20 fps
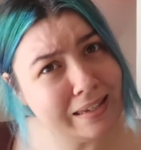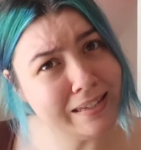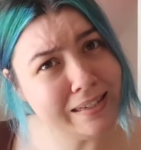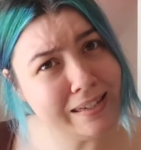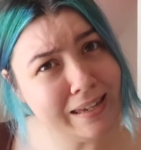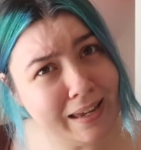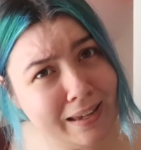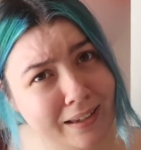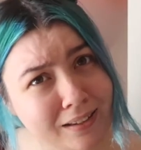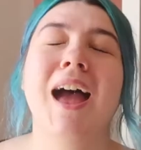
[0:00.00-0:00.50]

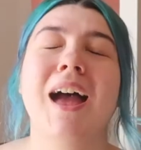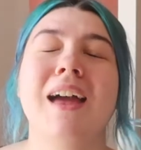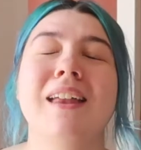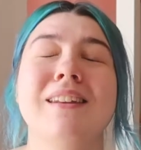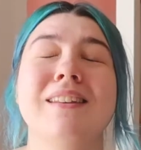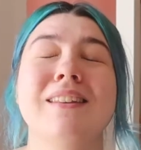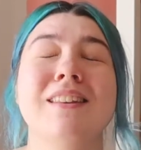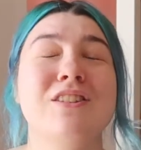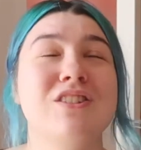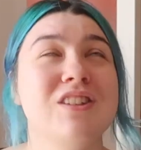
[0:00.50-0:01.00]
Yeah.
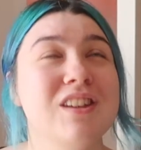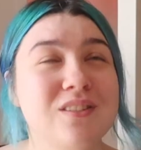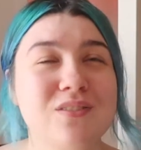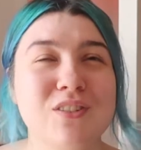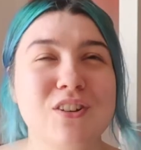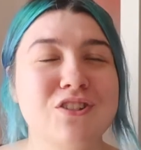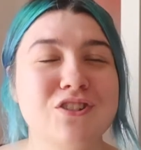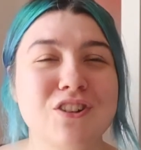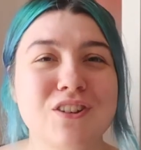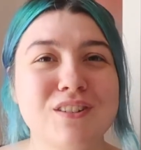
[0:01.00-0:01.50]
And the
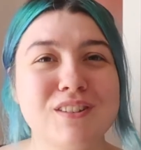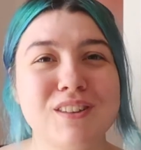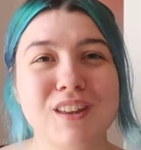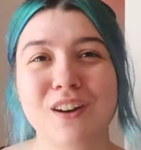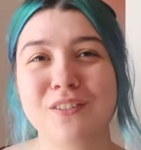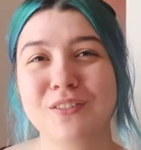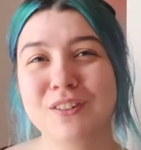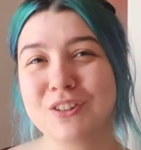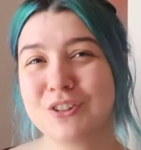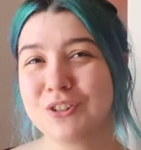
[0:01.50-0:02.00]
TV show
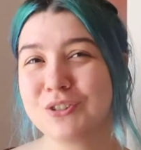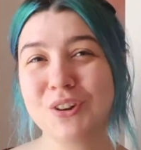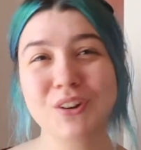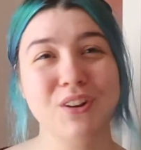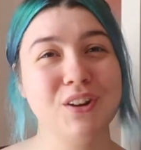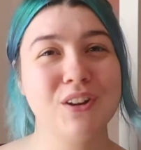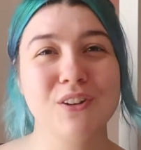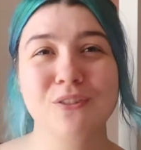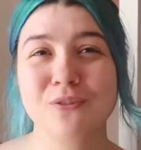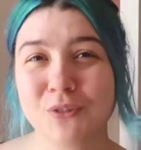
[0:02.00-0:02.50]
itself is just
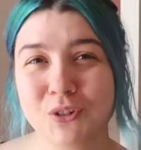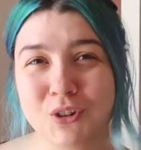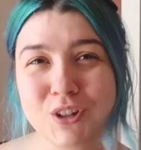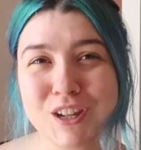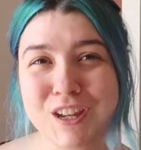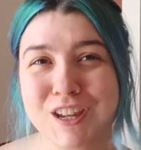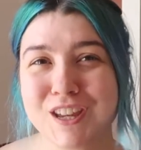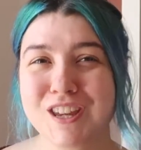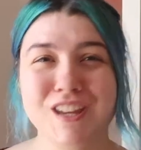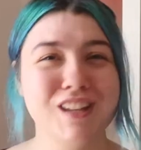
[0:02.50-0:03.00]
kind of like
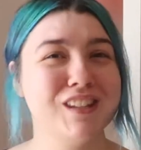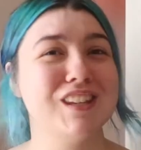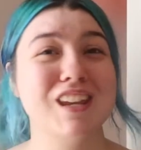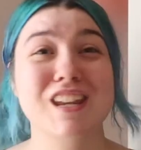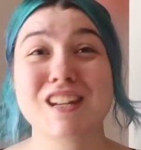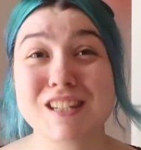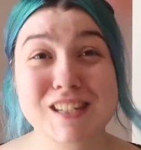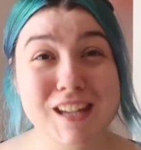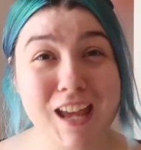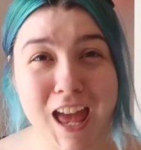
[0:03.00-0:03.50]
funny, it's
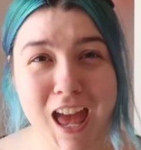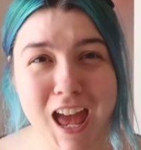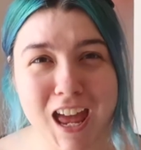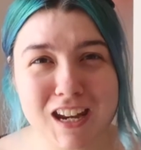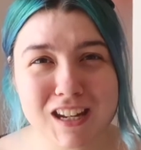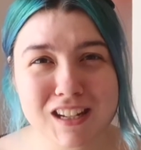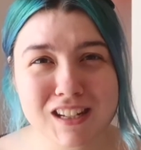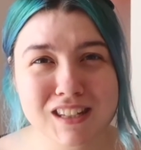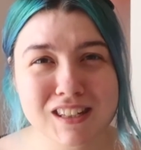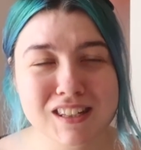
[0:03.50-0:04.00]

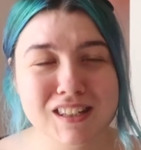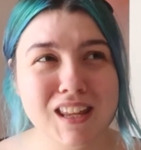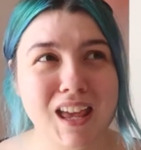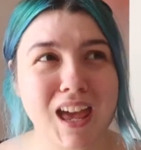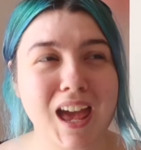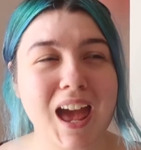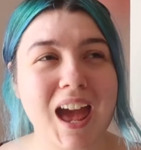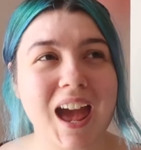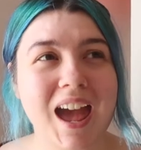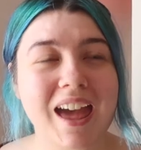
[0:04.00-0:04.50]
intense,
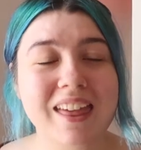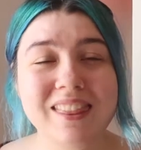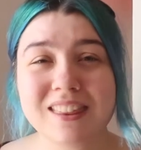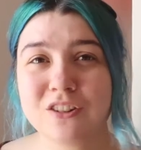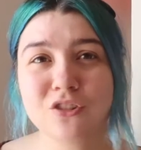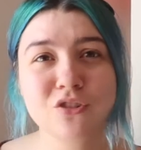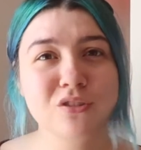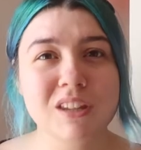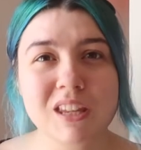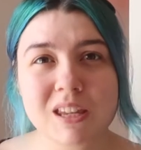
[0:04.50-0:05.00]
and
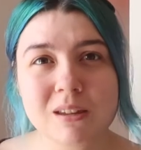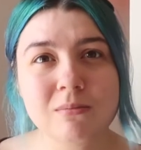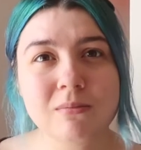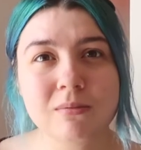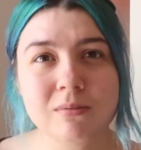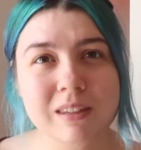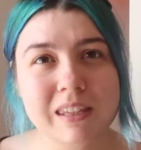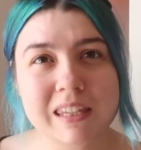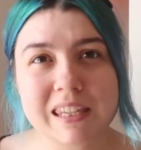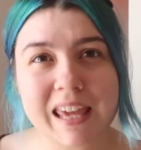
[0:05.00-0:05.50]
they just
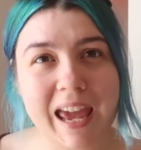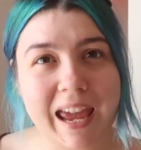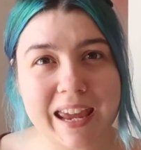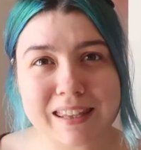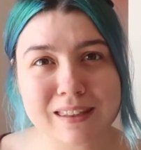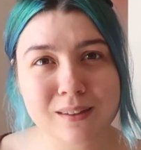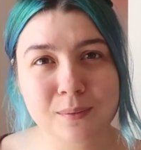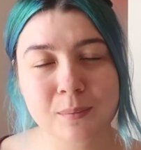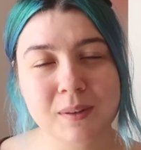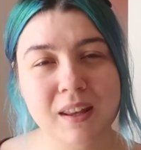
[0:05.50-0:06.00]
keep
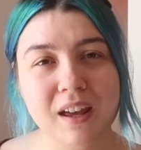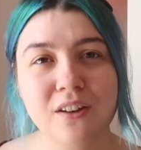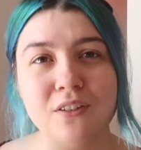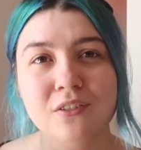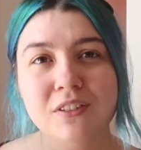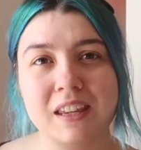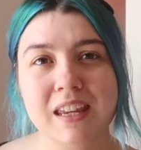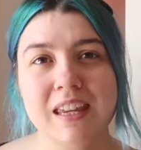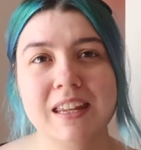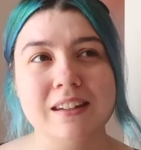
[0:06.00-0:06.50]
getting
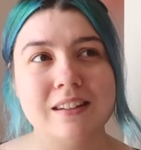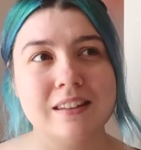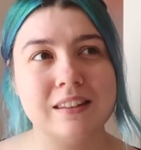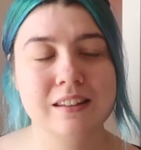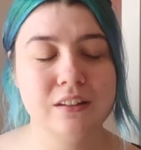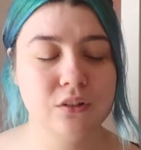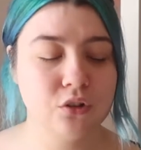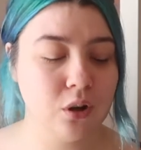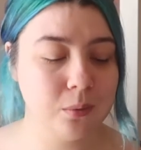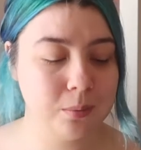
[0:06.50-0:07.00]
themselves into
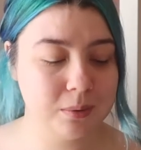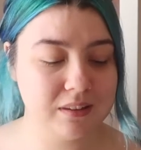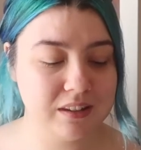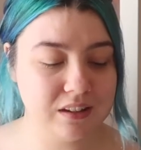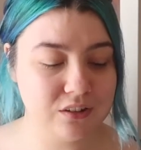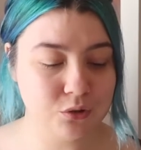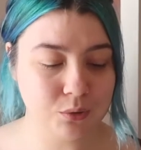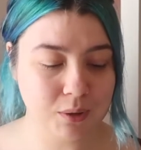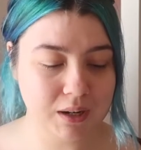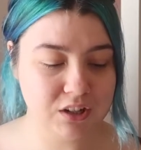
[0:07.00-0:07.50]
these type of
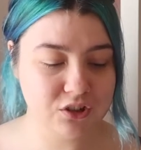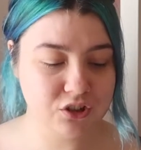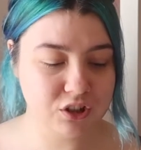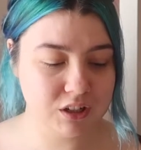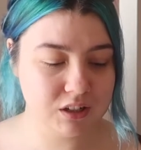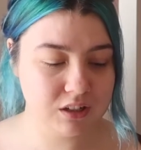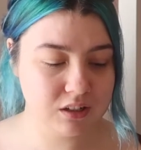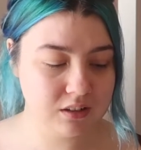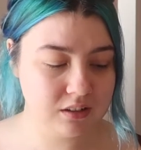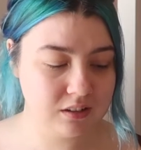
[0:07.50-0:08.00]

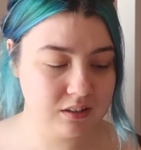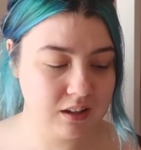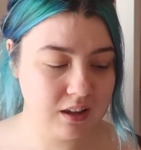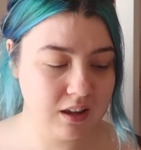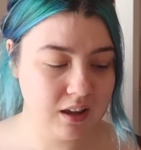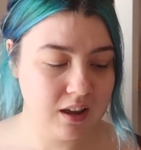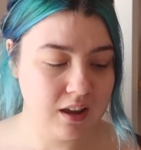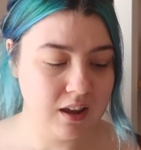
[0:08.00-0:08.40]
situations,